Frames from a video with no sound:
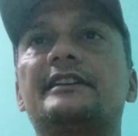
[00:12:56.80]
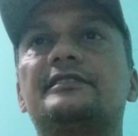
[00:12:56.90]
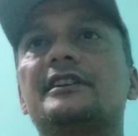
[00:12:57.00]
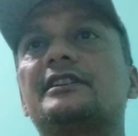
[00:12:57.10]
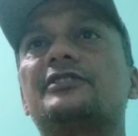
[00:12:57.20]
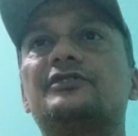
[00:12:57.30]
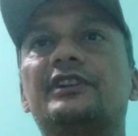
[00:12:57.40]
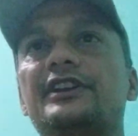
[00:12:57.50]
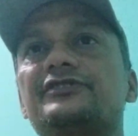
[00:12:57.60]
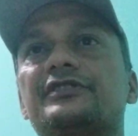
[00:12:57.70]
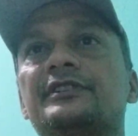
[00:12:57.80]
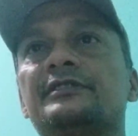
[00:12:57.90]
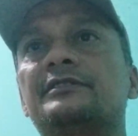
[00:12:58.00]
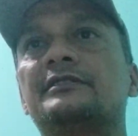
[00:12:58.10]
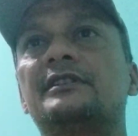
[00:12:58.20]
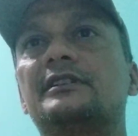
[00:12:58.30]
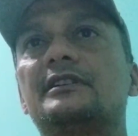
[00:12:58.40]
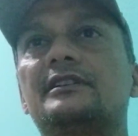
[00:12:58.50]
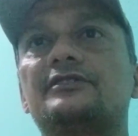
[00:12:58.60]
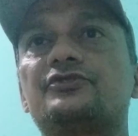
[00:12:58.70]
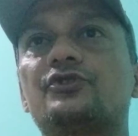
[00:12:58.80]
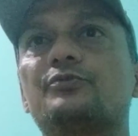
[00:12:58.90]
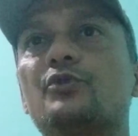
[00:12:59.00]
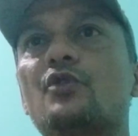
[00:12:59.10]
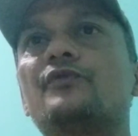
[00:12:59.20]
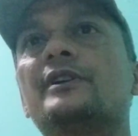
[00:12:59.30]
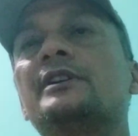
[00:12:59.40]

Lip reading: the consideration should not